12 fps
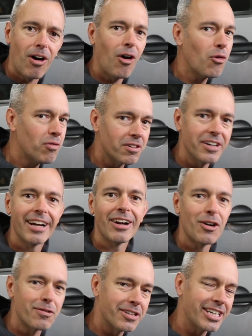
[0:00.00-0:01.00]
Over and
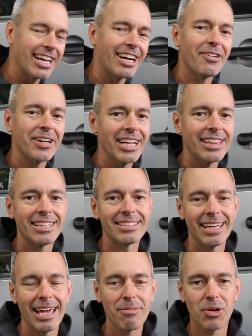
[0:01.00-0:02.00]
over again, I would get the
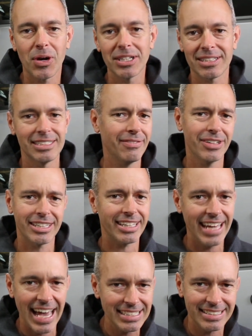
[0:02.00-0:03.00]
same questions, even at the
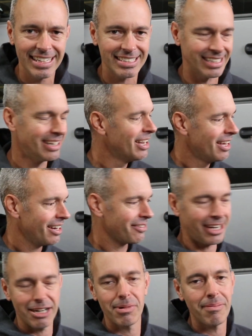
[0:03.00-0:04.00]
gas station. They don't
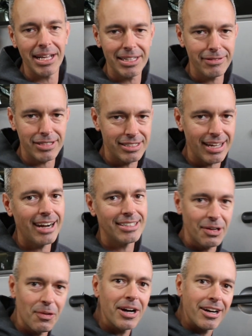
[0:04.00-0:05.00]
care about my lift and tires.
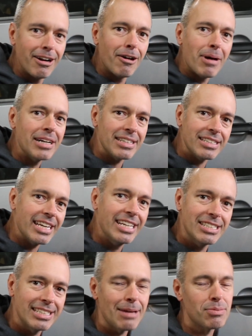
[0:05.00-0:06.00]
They wanted to know about these
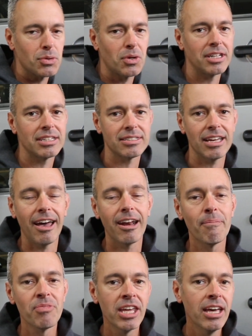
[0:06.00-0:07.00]
Hinge Steps that were on the side.